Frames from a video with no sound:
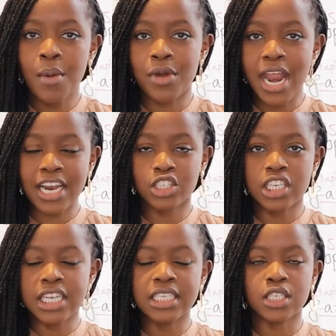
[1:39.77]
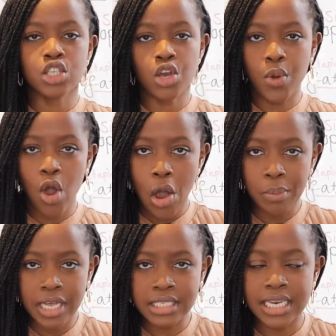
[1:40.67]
but actually he's so harmless.